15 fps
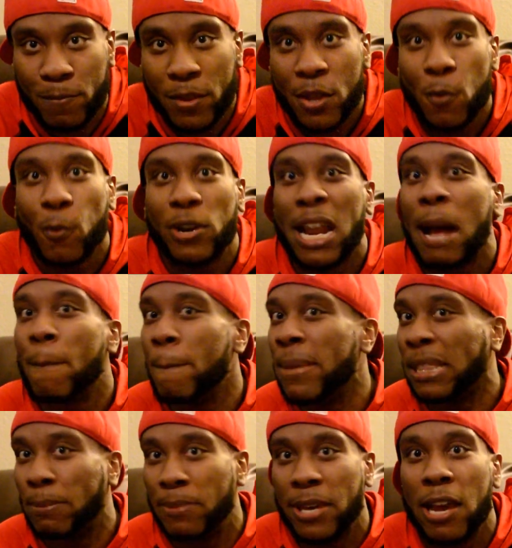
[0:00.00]
We're not meant
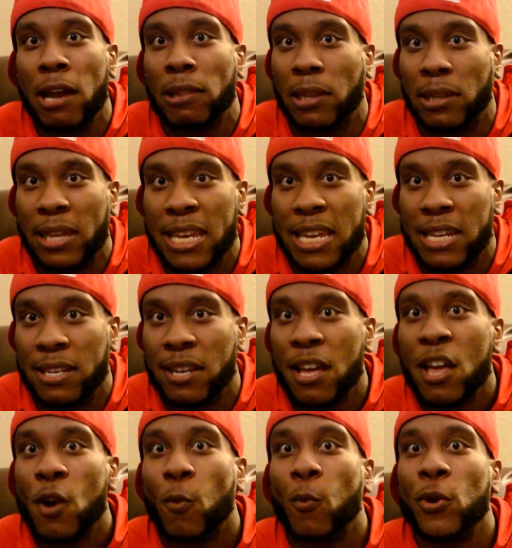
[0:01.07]
to be hella lean.
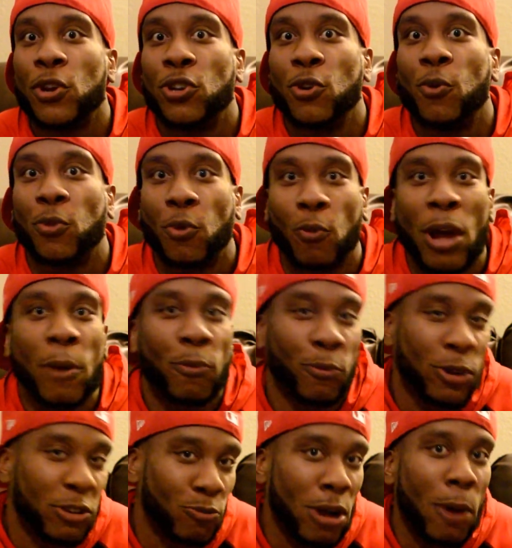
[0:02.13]
The
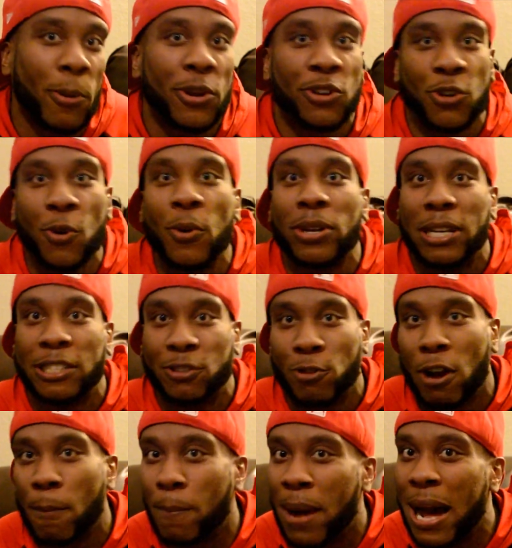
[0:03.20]
reason why we're doing this to
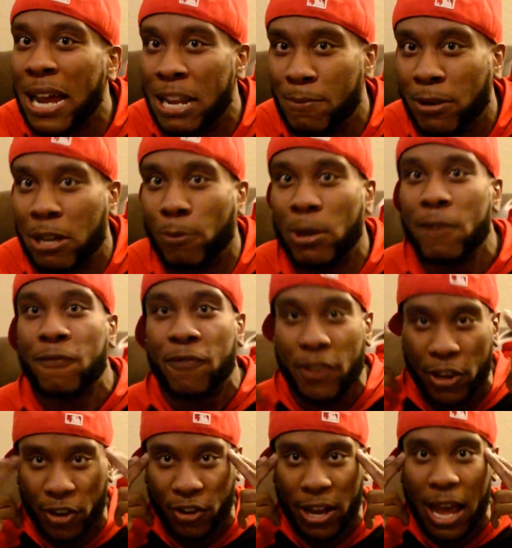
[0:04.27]
our body because we
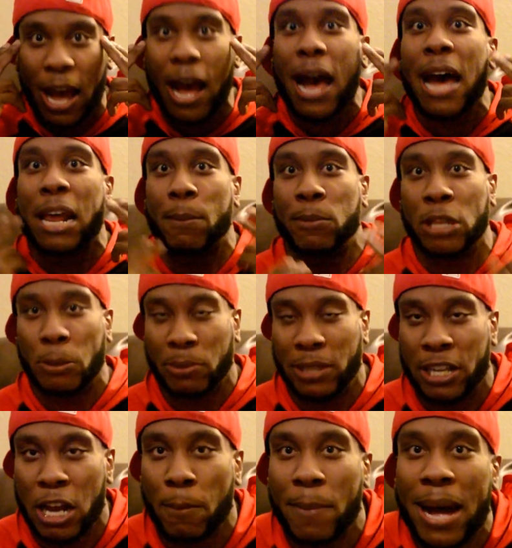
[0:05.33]
figured out how to manipulate
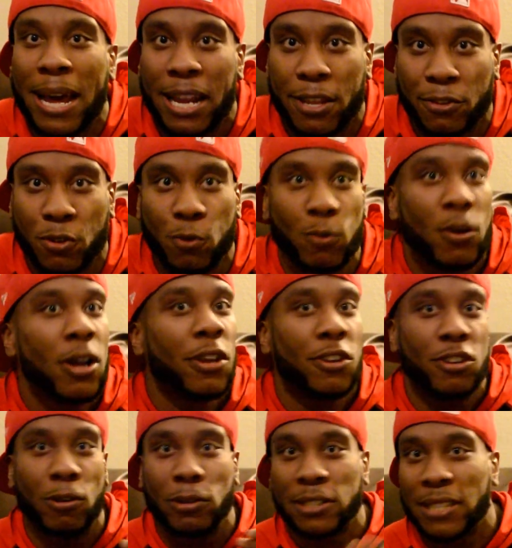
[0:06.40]
our body through, you
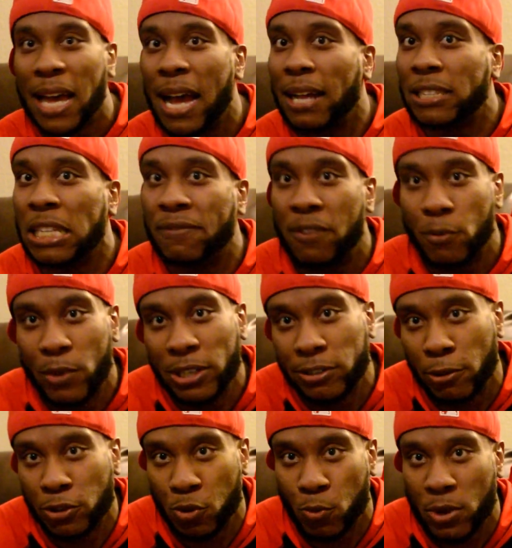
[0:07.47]
know, scientific
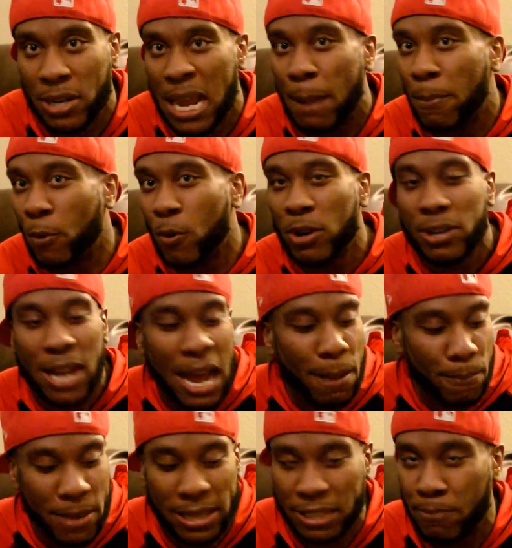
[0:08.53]
research and whatnot. But we're not
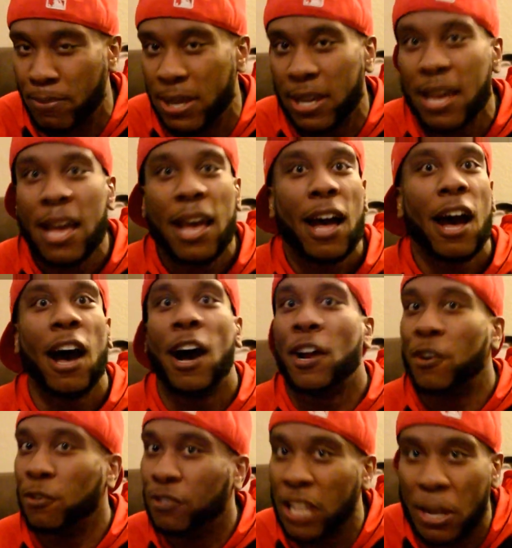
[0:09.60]
meant to be
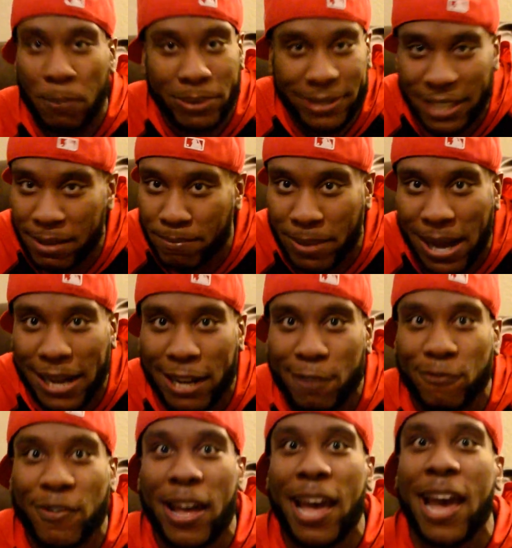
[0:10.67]
under 10% body
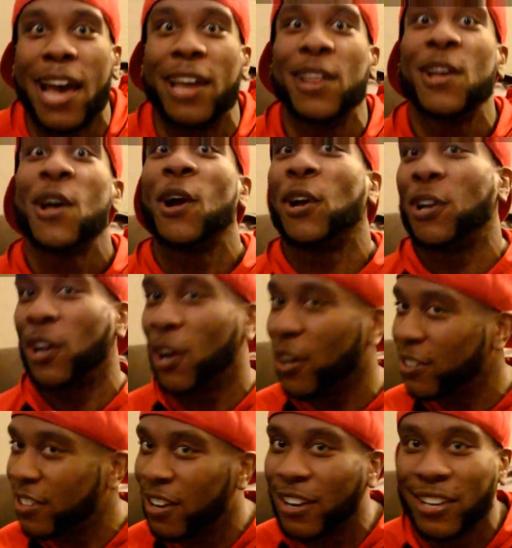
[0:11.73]
fat,
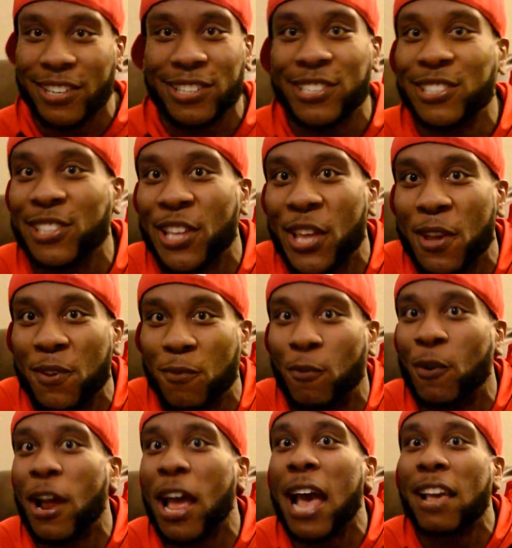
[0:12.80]
guns hugging the sleeves.
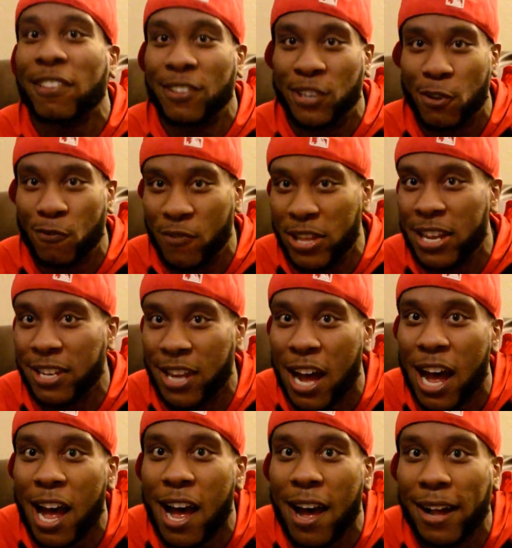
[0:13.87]
We're actually defeating the
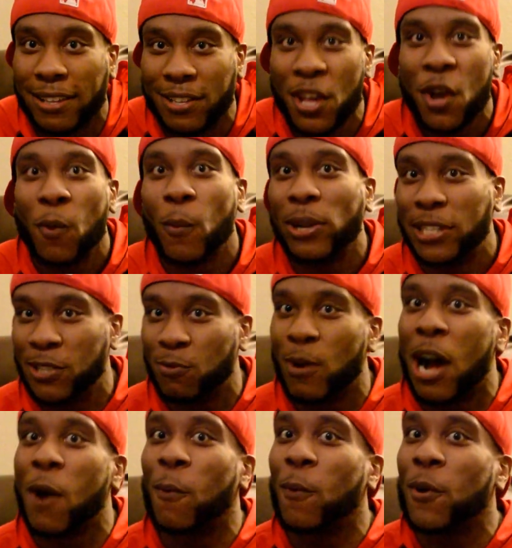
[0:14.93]
odds, which is why
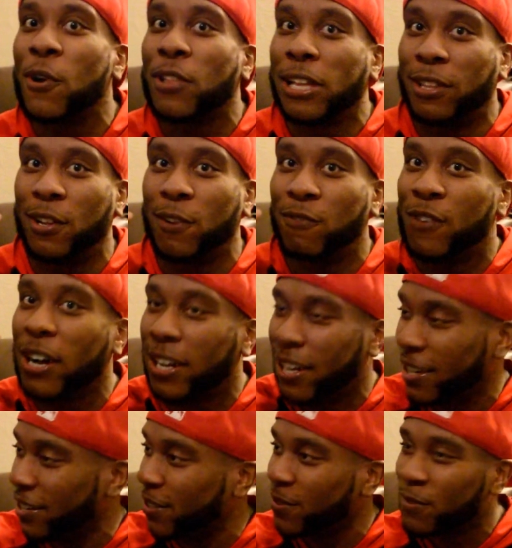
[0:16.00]
we're like the
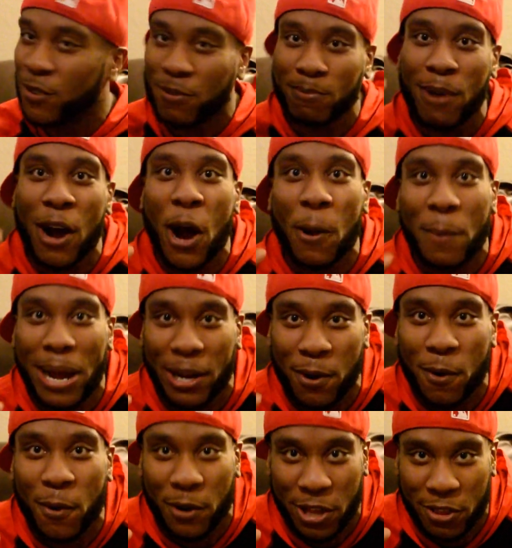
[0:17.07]
fucking small
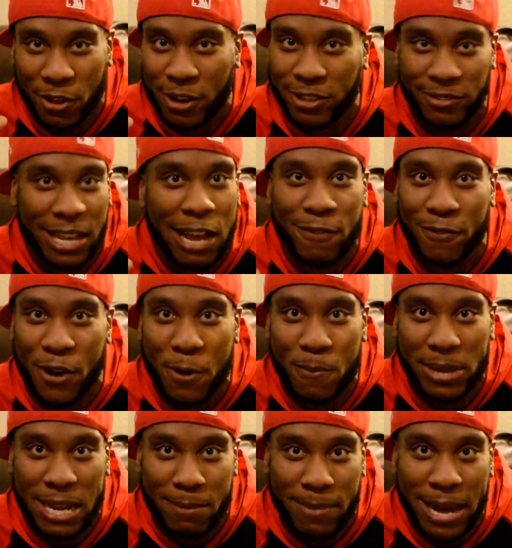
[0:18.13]
minority. There's not very
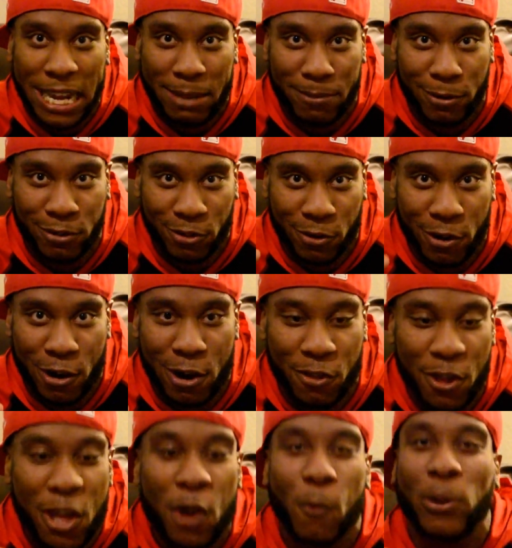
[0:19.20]
many bodybuilders on the earth,
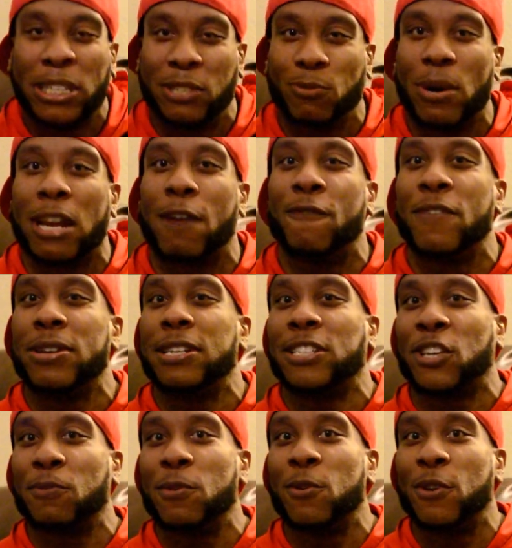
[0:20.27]
which is why the fitness
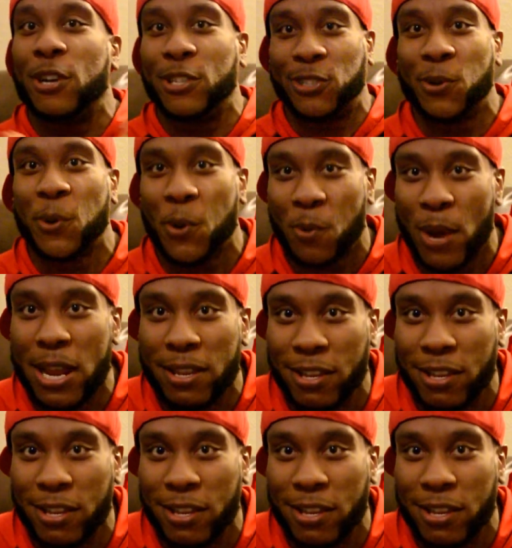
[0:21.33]
community is so great.